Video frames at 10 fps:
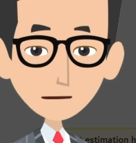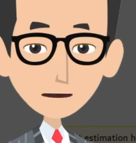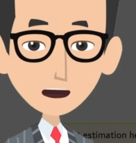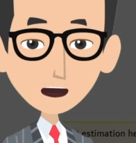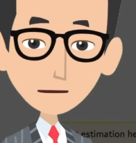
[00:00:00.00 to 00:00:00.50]
the
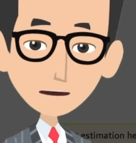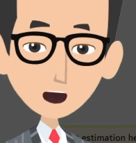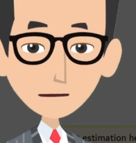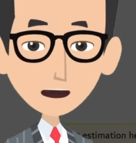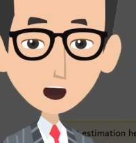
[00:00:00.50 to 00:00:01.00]
cost is
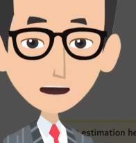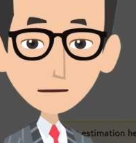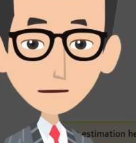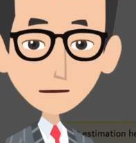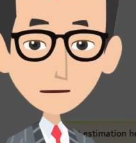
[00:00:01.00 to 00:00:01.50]
baselined,
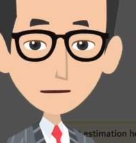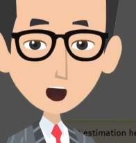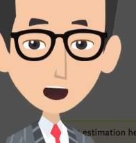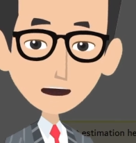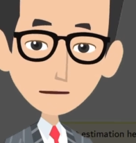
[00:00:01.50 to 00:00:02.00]

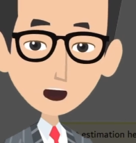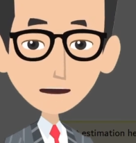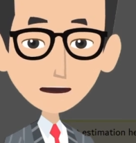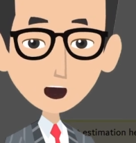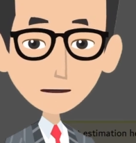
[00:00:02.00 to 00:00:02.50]
any change
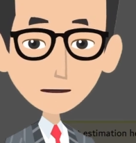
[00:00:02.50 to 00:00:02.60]
related to